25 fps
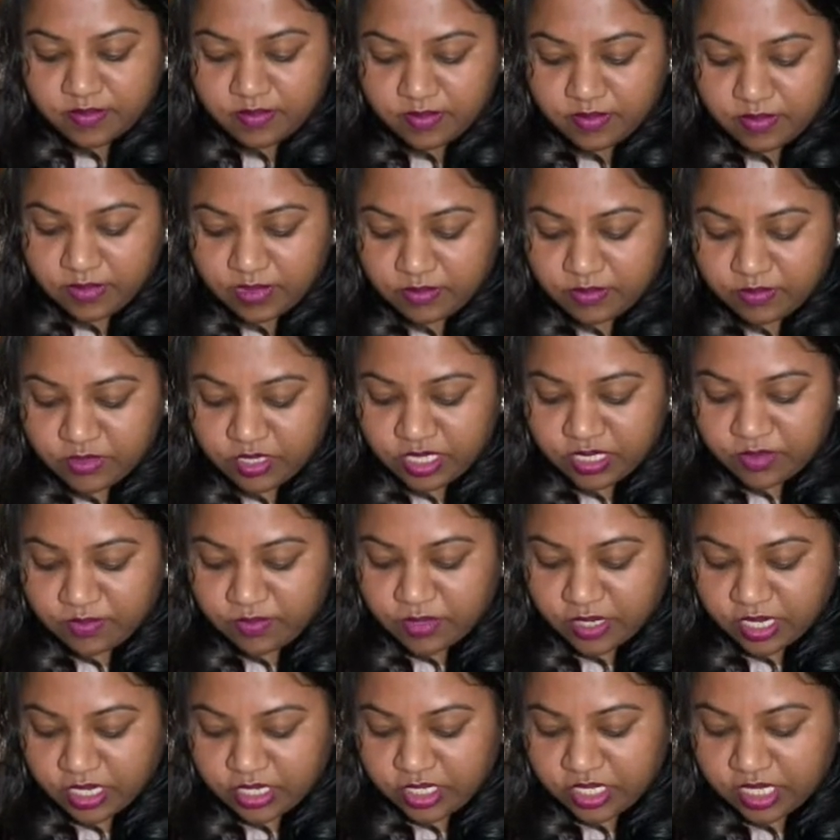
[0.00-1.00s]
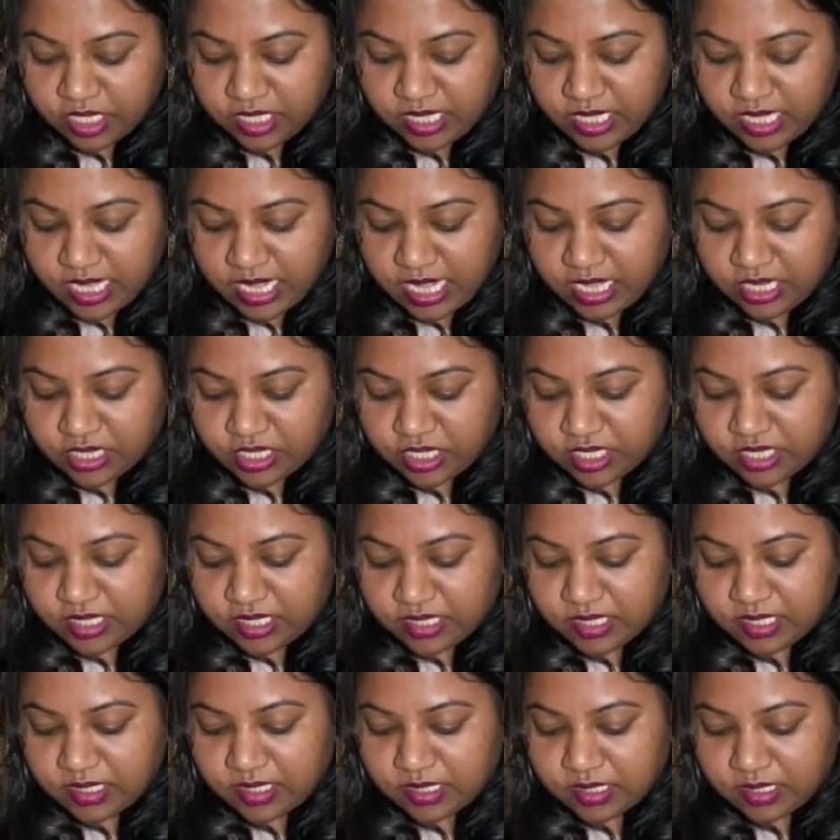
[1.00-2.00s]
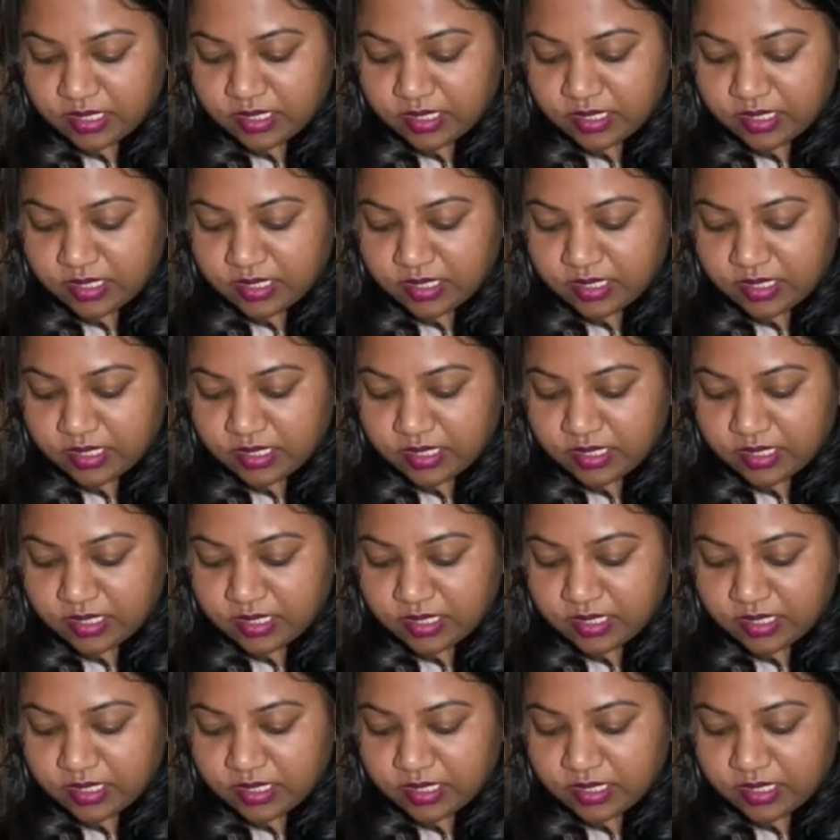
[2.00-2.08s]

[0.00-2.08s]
I'm just brushing the edges.